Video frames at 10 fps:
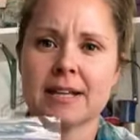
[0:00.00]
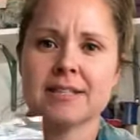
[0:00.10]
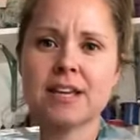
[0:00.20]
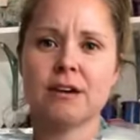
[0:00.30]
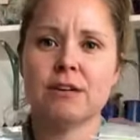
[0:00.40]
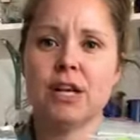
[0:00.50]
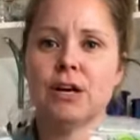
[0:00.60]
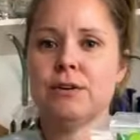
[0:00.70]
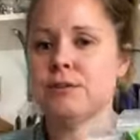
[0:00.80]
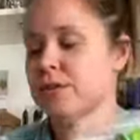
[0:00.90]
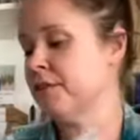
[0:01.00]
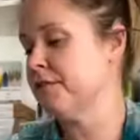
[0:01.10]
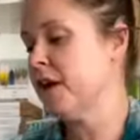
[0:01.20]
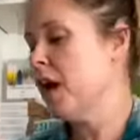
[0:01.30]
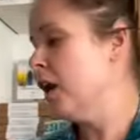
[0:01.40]
So loads of
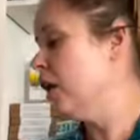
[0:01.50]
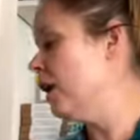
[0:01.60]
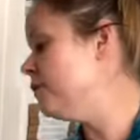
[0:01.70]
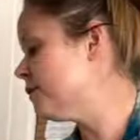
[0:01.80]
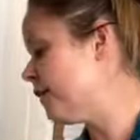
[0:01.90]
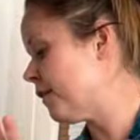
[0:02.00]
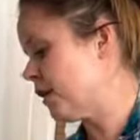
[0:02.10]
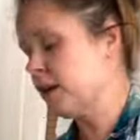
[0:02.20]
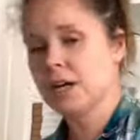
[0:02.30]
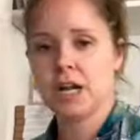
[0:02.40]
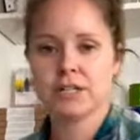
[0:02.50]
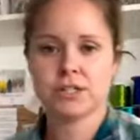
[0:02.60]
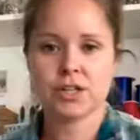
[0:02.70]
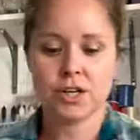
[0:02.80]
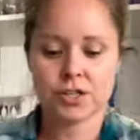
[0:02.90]
other colours
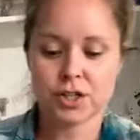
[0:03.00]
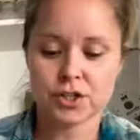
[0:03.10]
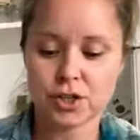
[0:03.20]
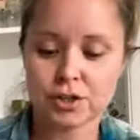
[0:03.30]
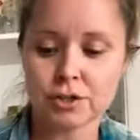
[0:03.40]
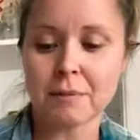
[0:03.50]
to choose from.